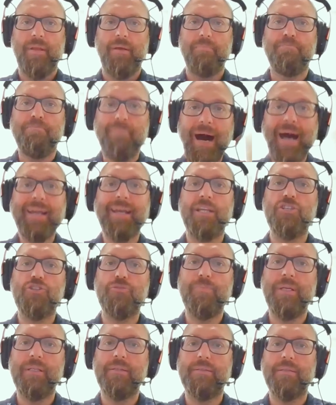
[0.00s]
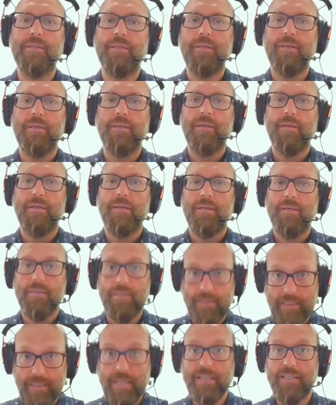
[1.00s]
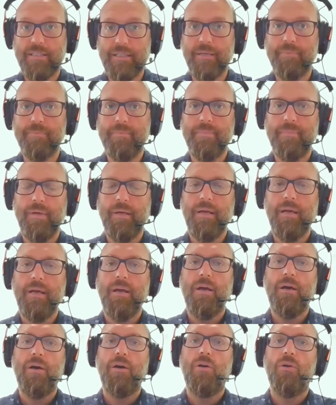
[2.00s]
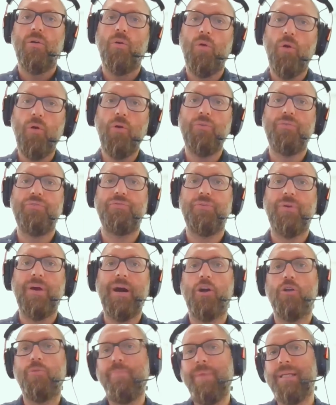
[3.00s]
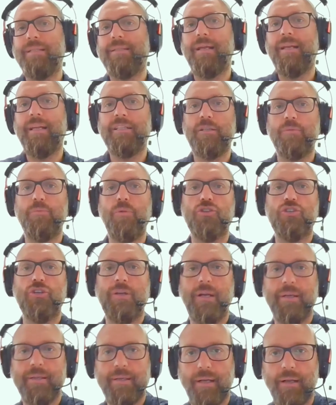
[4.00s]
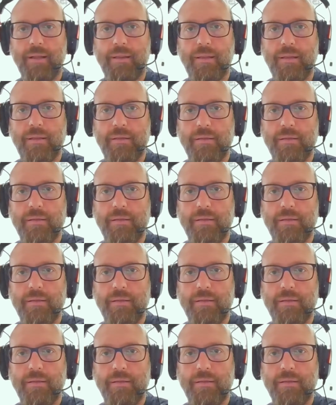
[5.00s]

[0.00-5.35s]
management system of our mental and emotional health.